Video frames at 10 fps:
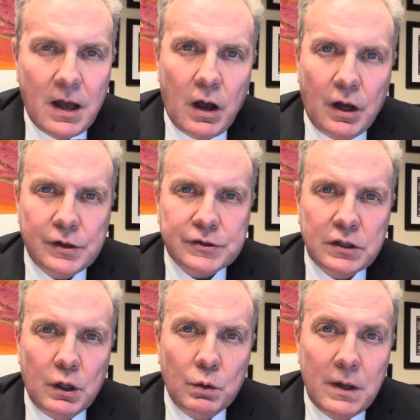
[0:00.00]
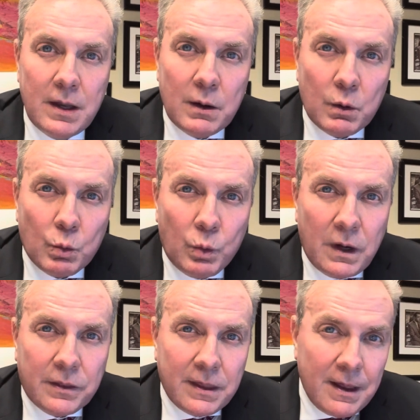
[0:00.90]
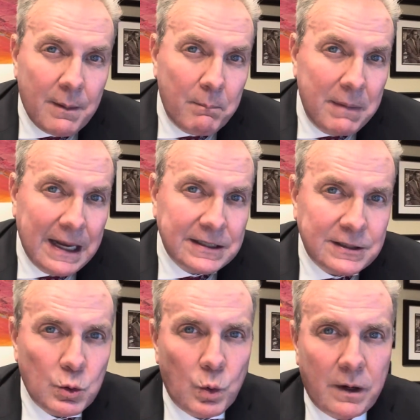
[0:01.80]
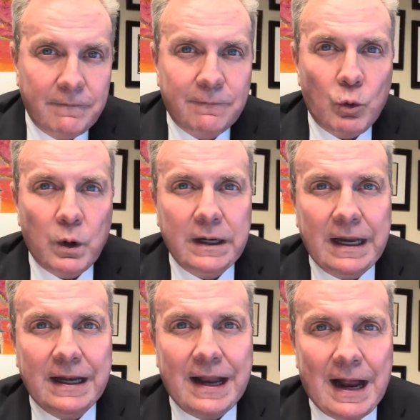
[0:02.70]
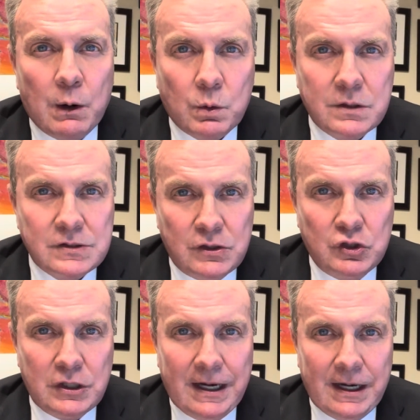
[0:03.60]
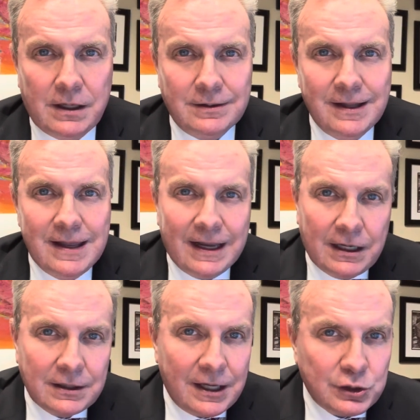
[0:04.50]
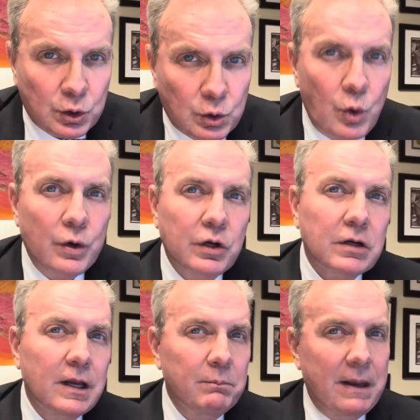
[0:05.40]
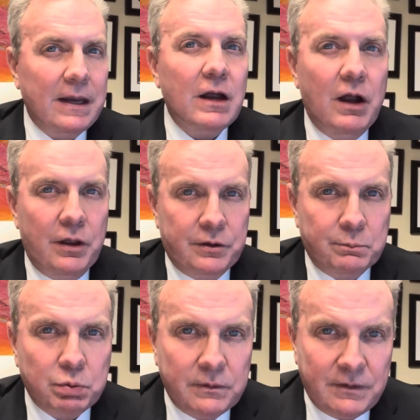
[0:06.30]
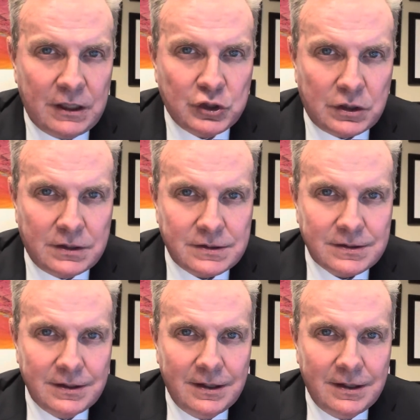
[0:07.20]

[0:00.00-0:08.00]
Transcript: Also, with mandatory 48 hours in jail unless your lawyer can make other provisions.